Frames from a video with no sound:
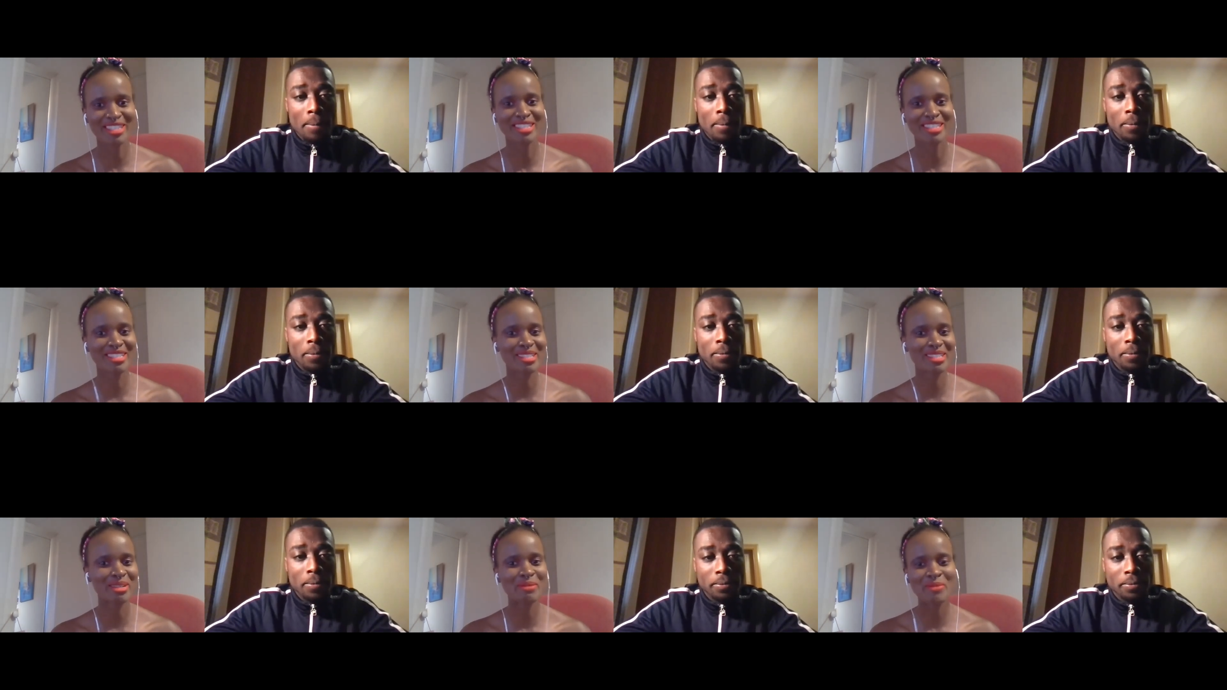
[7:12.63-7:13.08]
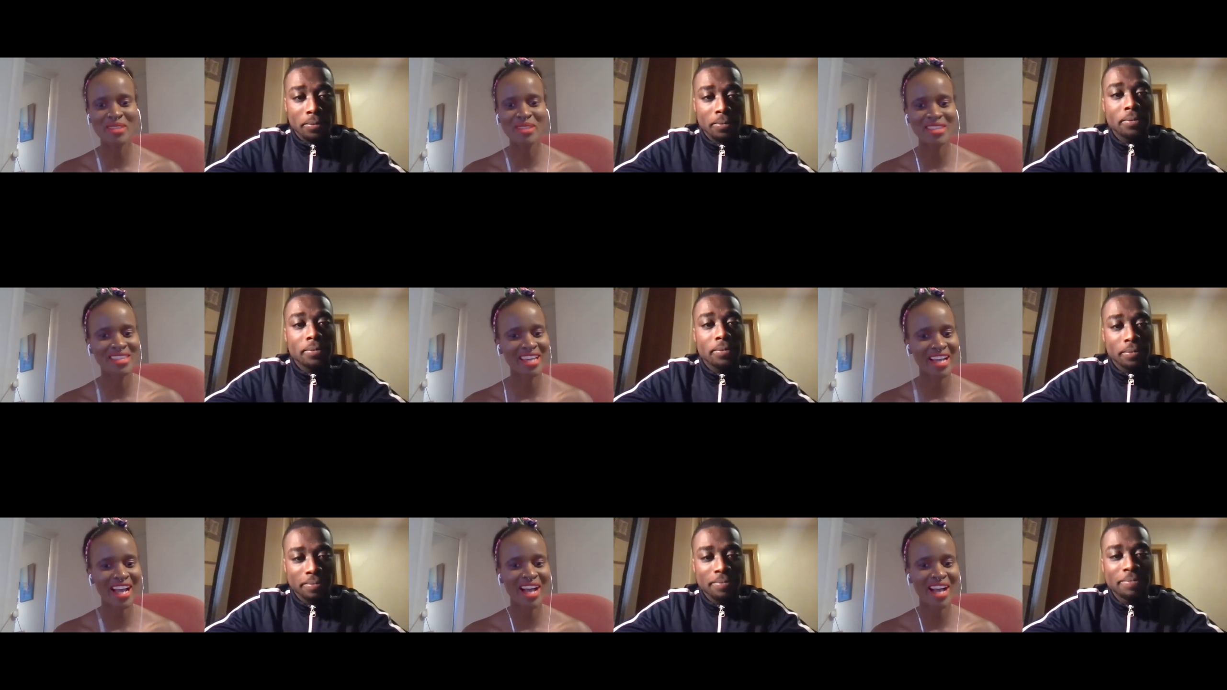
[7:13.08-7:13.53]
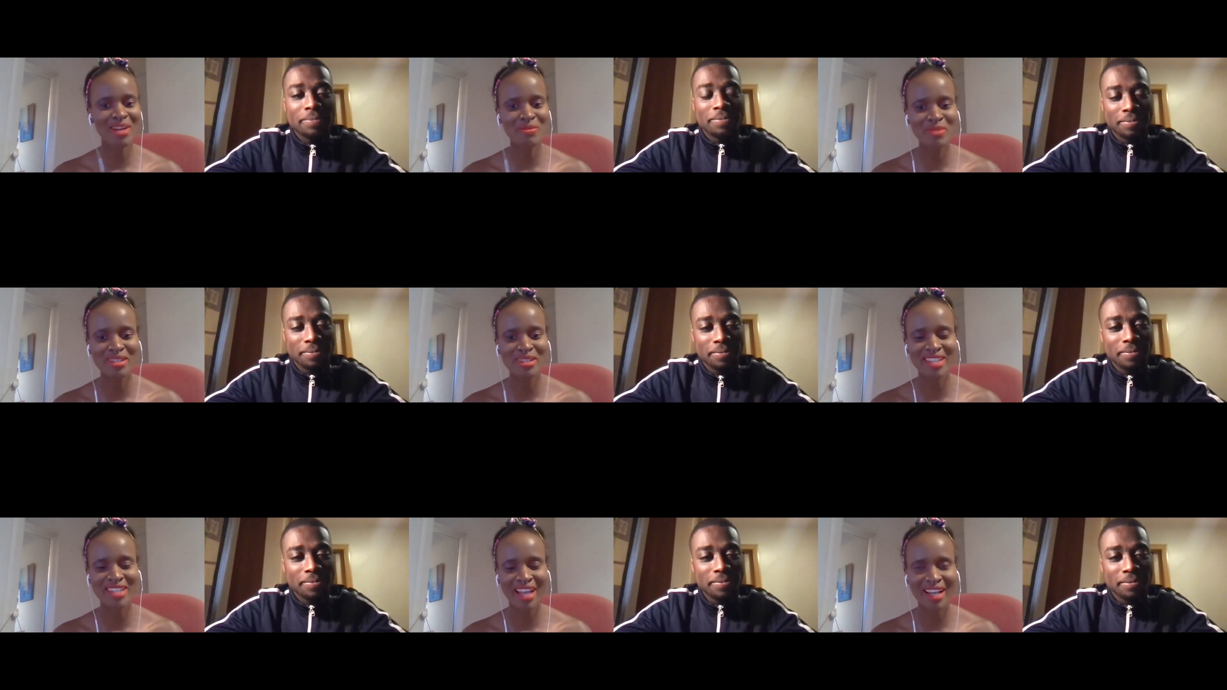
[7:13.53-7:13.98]
Speaker 1: It's something that I've
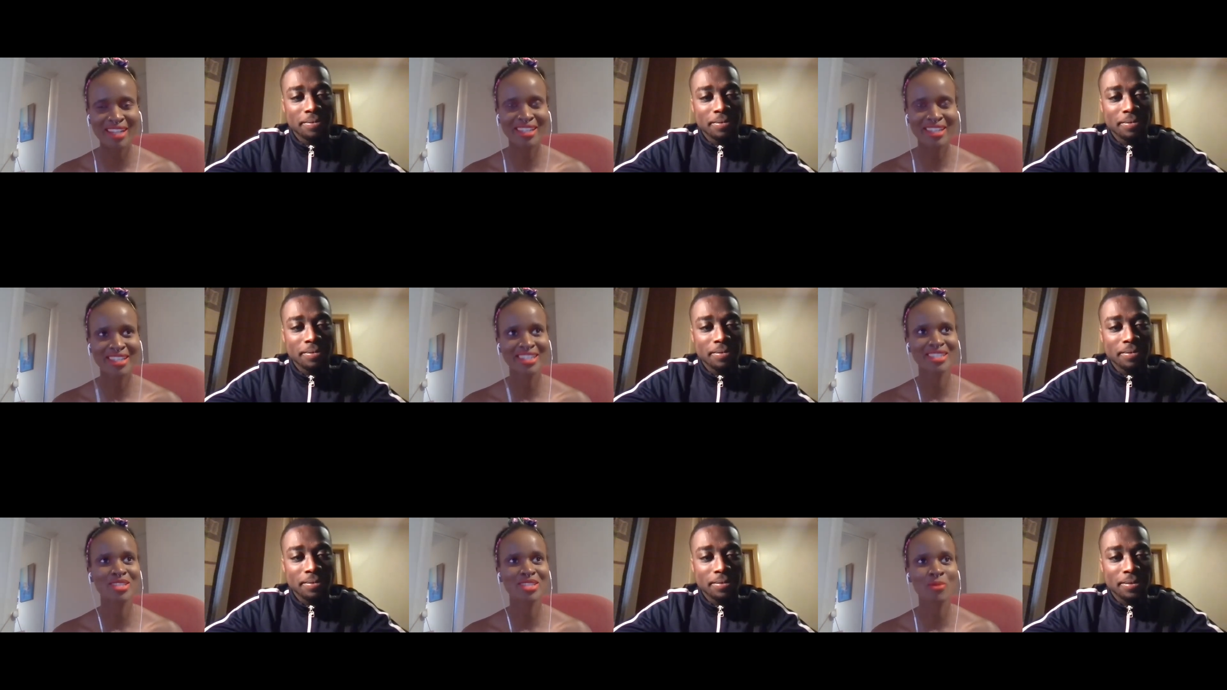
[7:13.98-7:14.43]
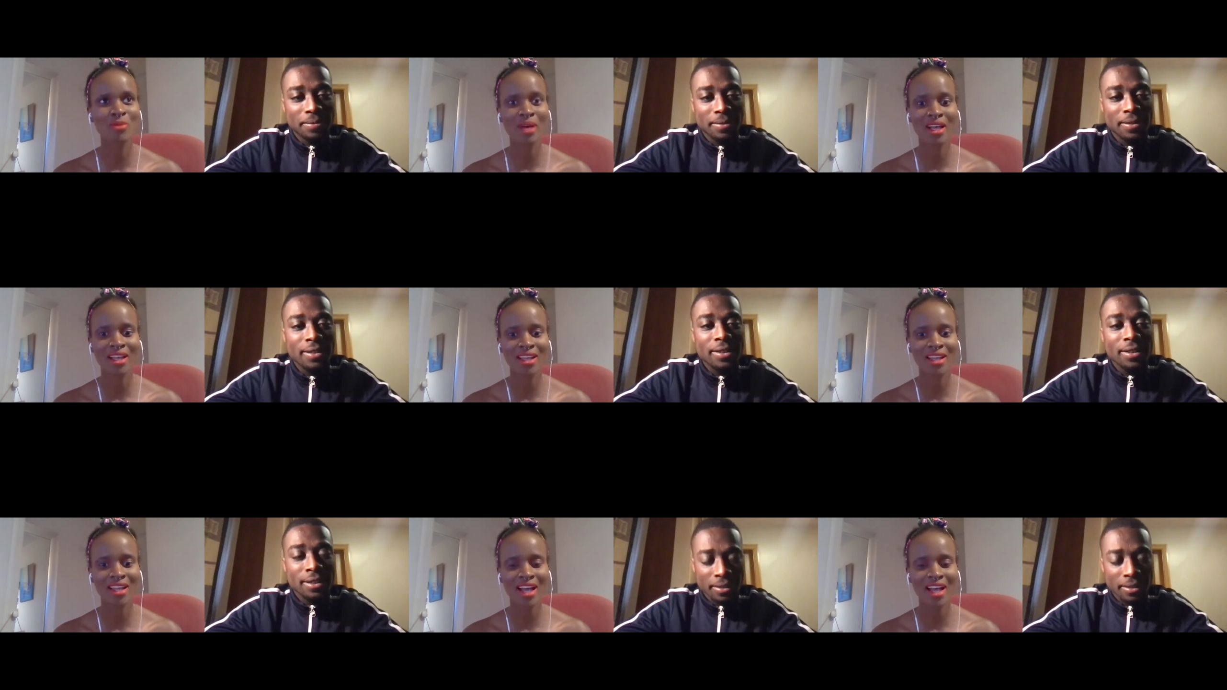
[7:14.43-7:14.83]
been tackling as well.